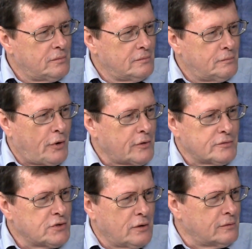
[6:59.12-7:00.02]
part
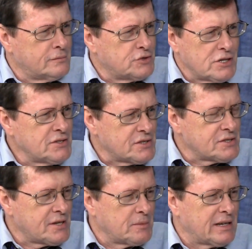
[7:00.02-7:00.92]
of Jesus.
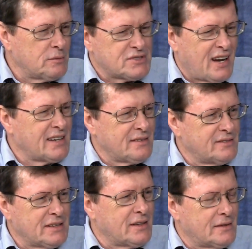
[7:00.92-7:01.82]
No, I mean, he was right. kind of
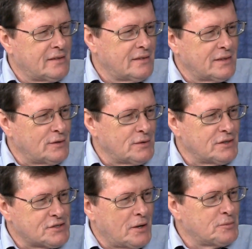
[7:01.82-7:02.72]
in the you know in the
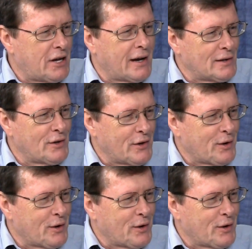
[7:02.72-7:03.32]
subtitle yeah. there,